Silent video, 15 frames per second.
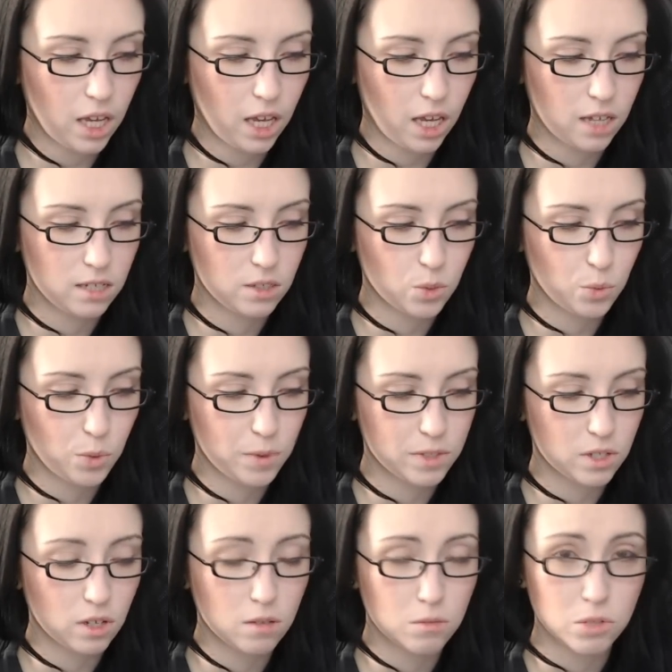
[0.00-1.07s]
and we went
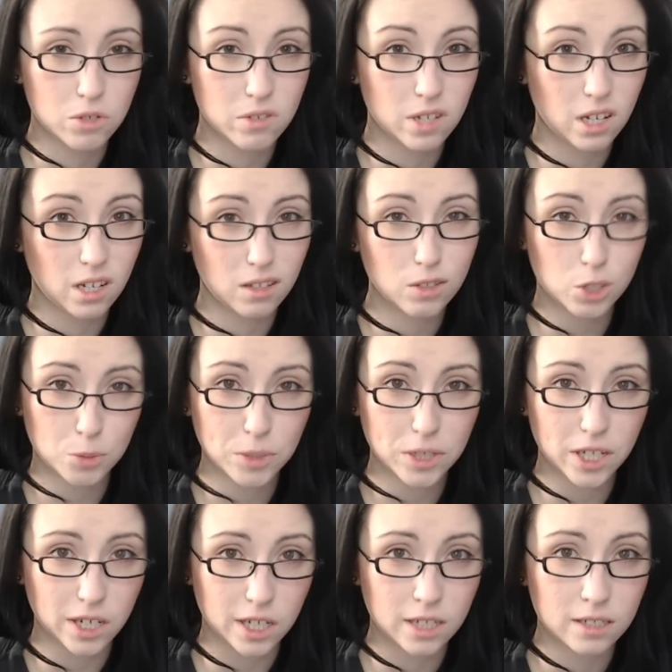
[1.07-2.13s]
and saw him Tuesday, and he looked
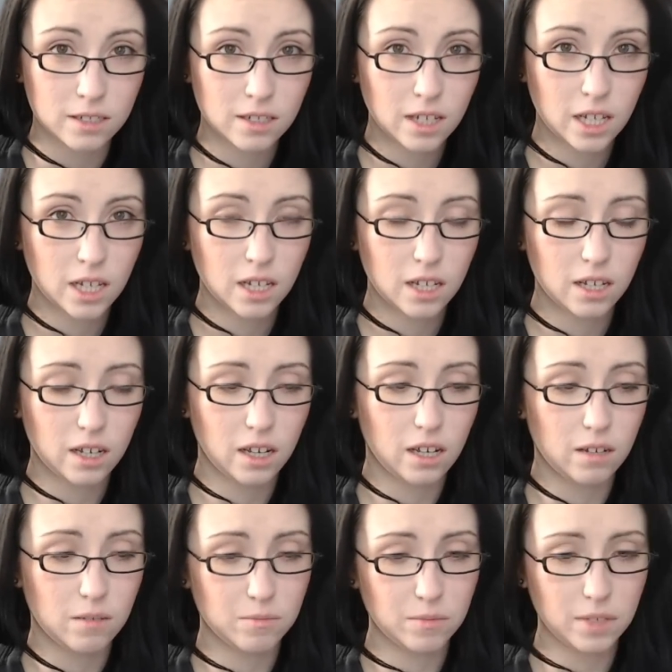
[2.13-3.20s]
pretty good.
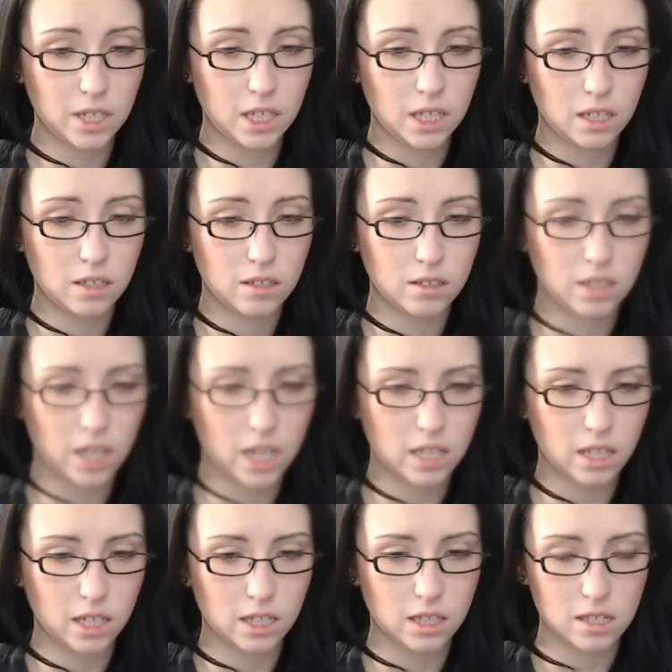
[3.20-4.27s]
Um, he he
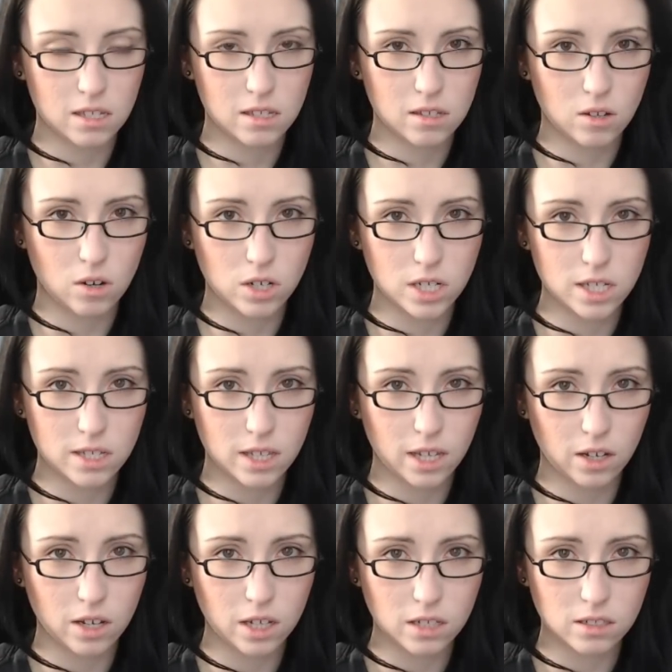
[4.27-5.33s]
had like this harness
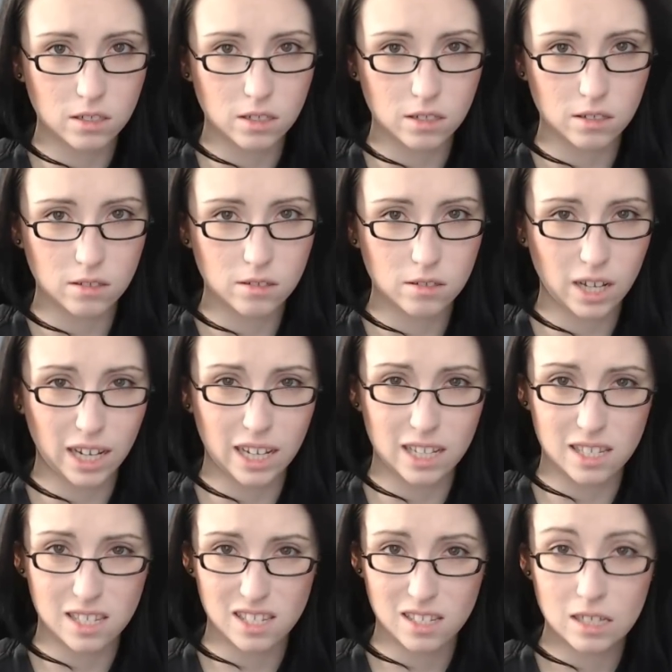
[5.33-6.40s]
thing on to I
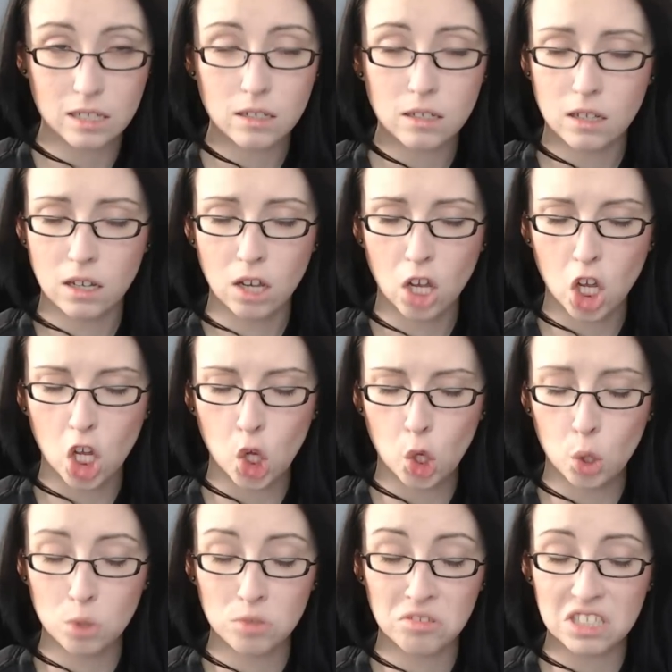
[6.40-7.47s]
guess
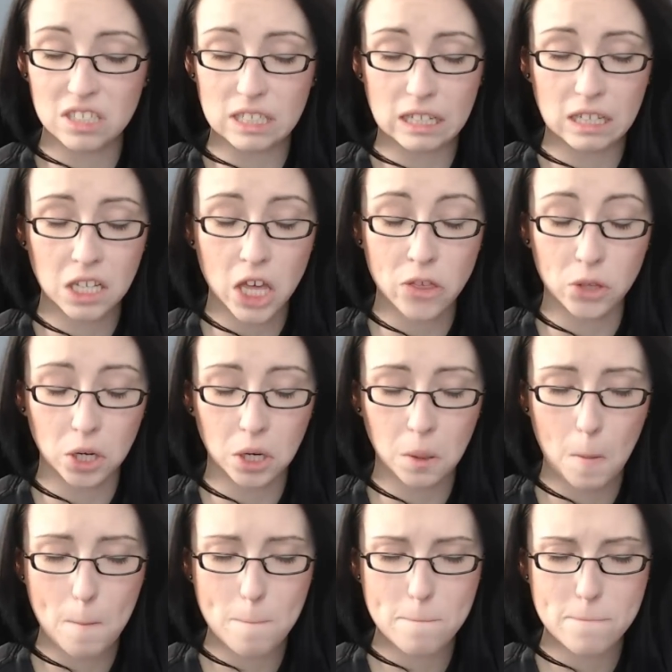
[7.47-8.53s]
hold it
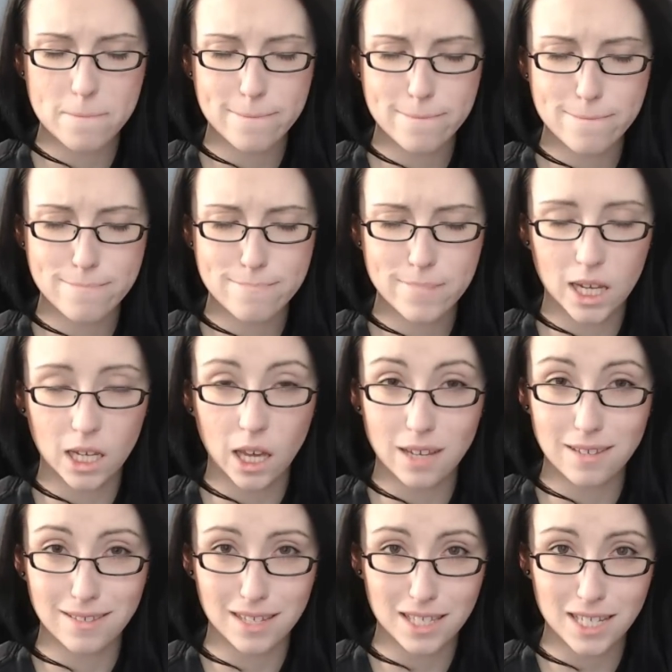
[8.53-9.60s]
together in
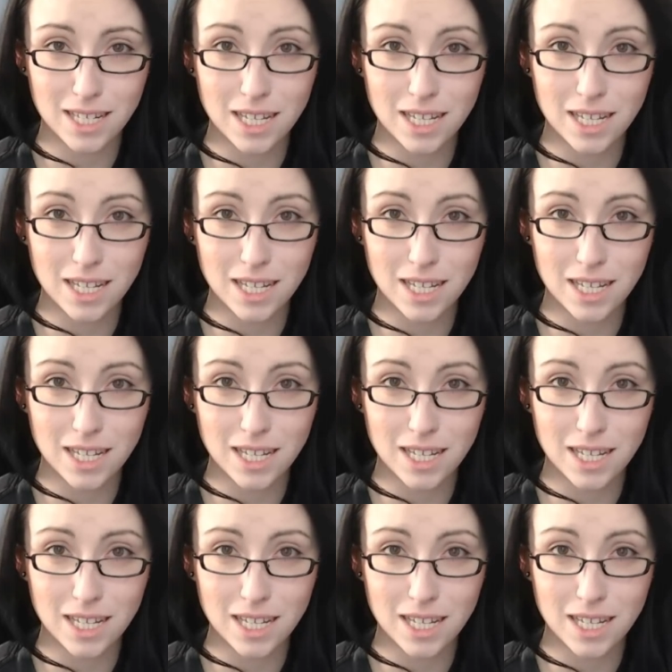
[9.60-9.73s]
case he